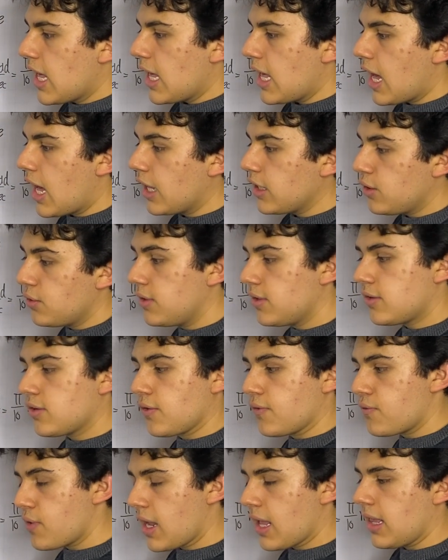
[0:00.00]
uh, units
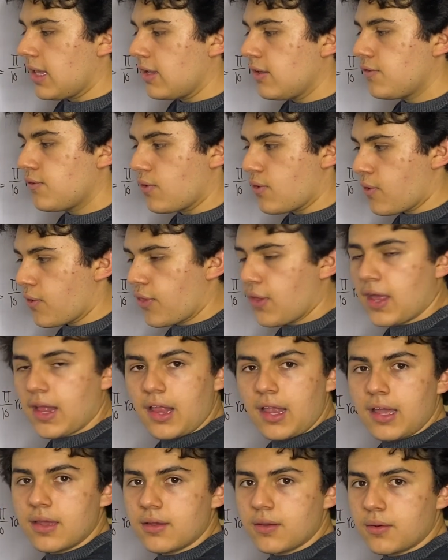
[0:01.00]
of radians for
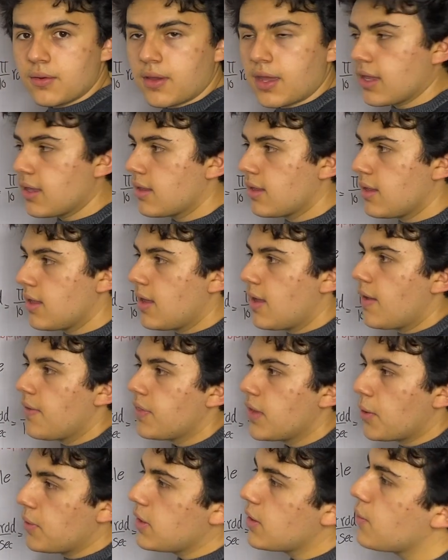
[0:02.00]
theta, okay?
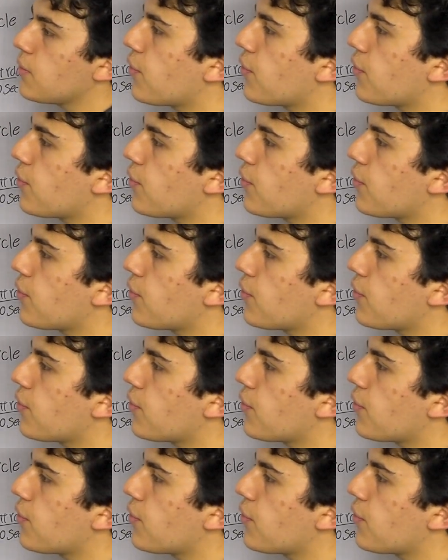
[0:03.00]
Now we know